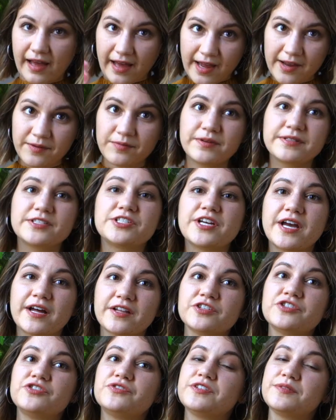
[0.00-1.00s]
I would
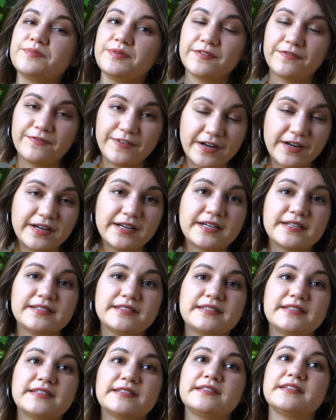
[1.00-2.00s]
challenge you to be very
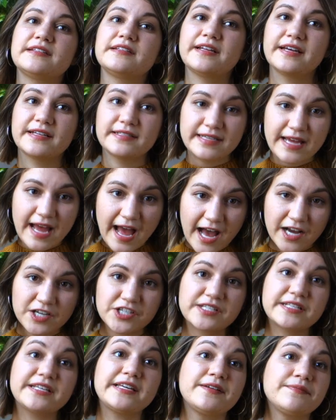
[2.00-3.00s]
consistent and to
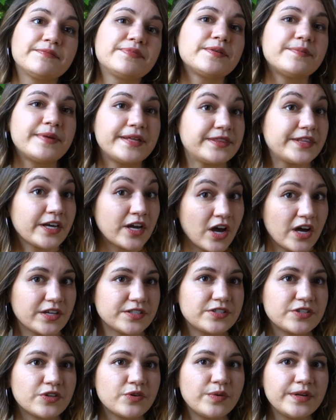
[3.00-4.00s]
actually implement the
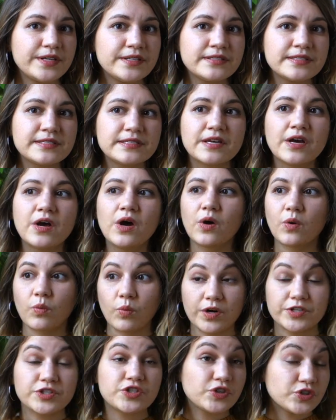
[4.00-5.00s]
consequence
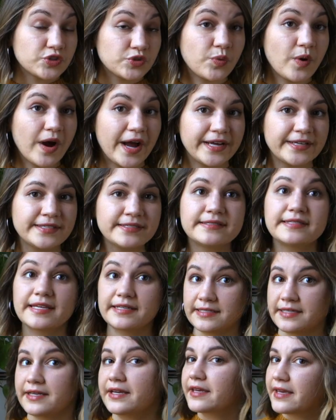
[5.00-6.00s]
once or twice,
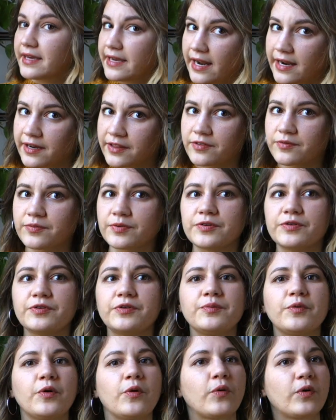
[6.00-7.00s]
sending a kid out of the
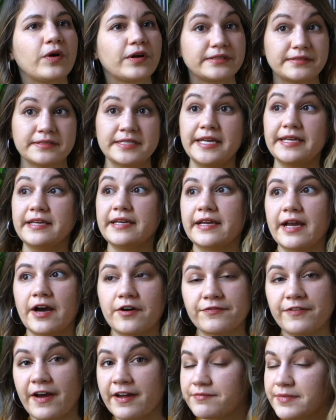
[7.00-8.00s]
room or taking
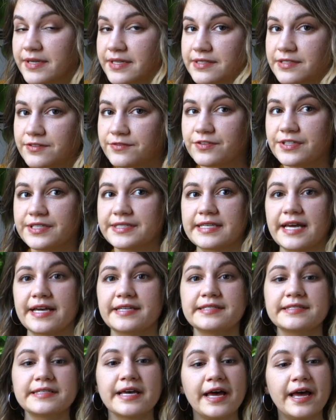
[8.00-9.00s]
out 5 minutes of
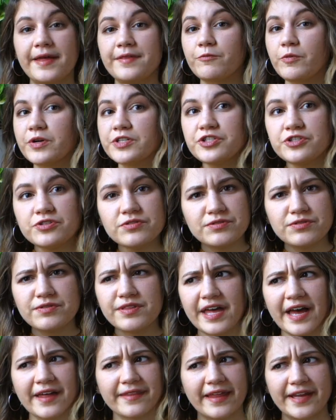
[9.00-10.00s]
recess. And once you
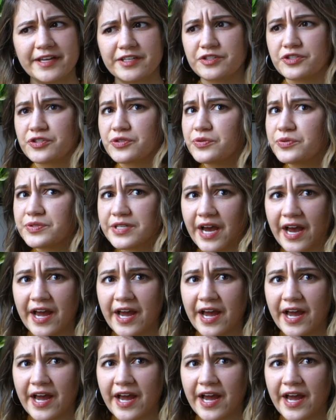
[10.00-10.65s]
do that like 2